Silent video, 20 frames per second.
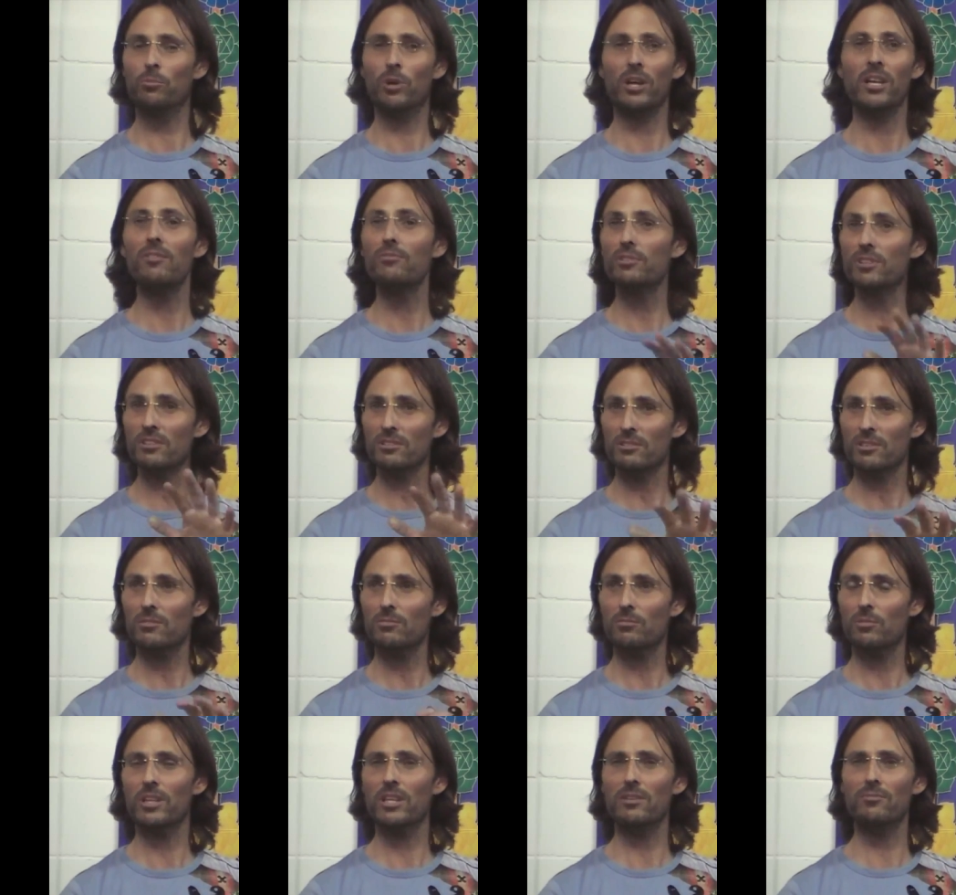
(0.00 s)
Whatever,
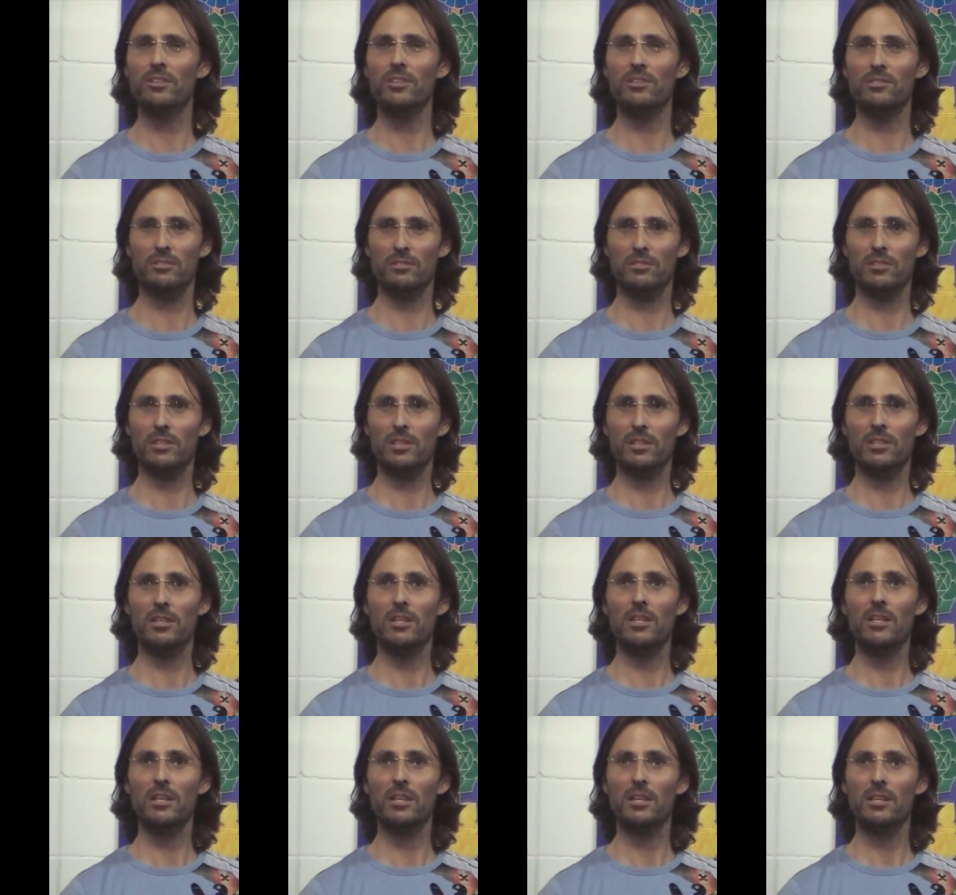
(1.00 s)
whatever. So that is
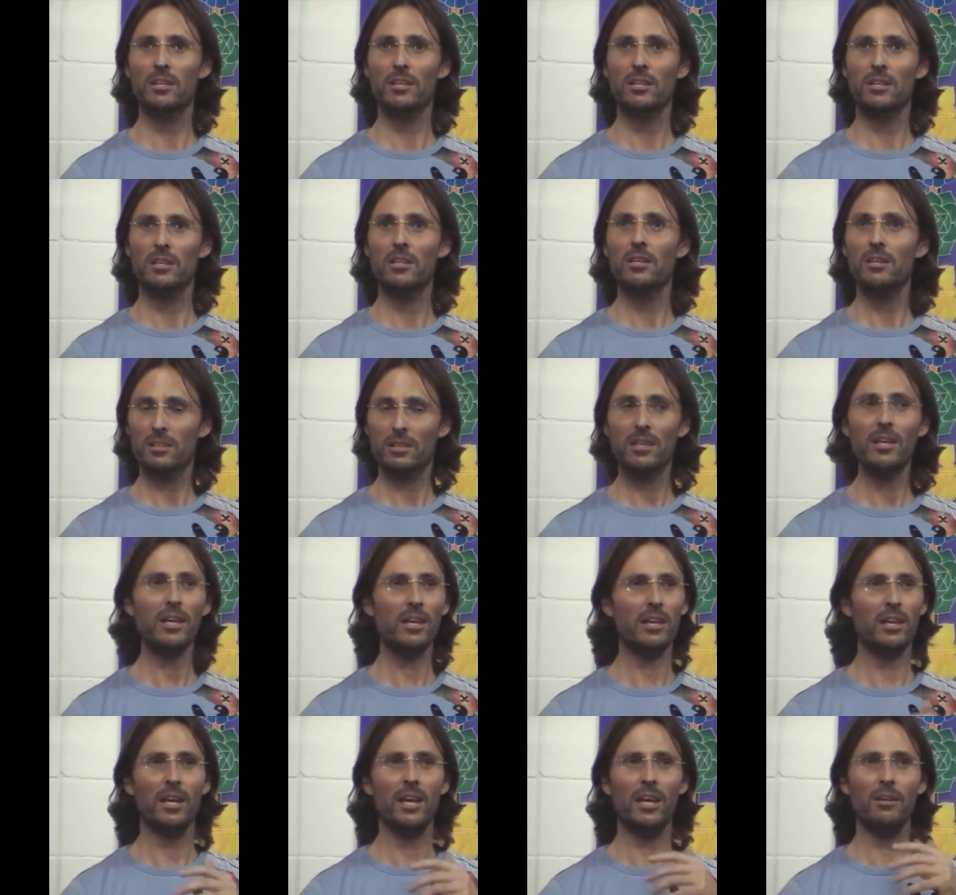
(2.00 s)
how we do.
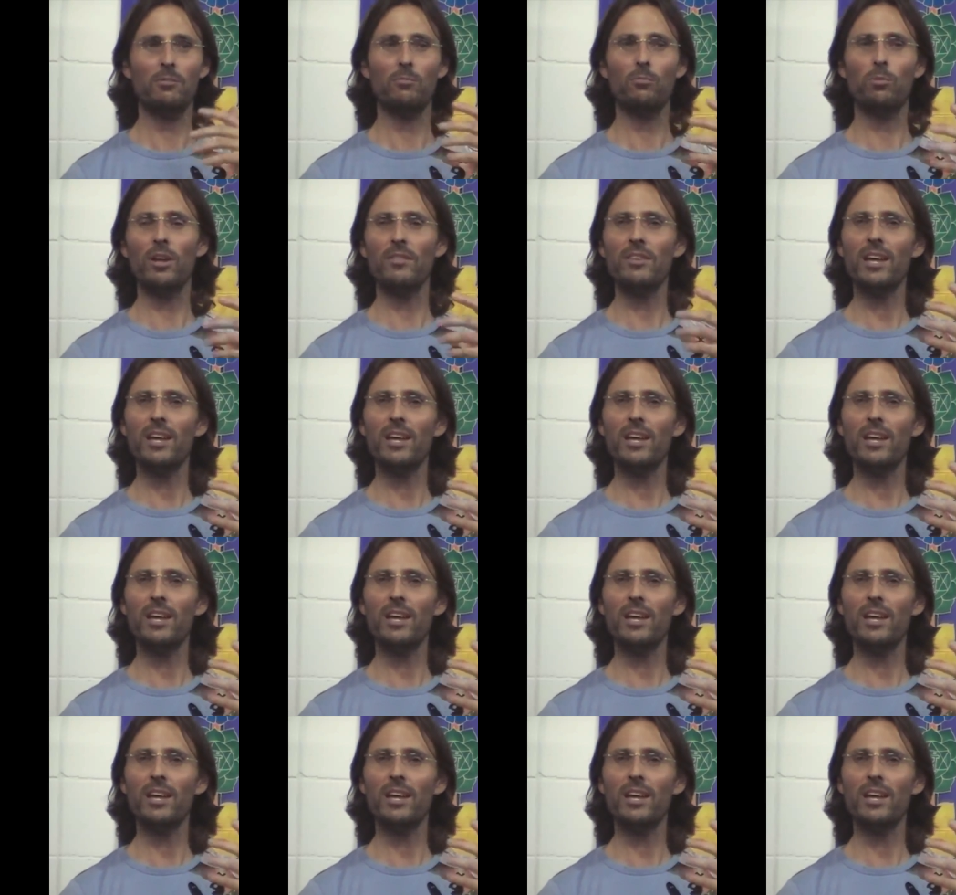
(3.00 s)
Yeah, and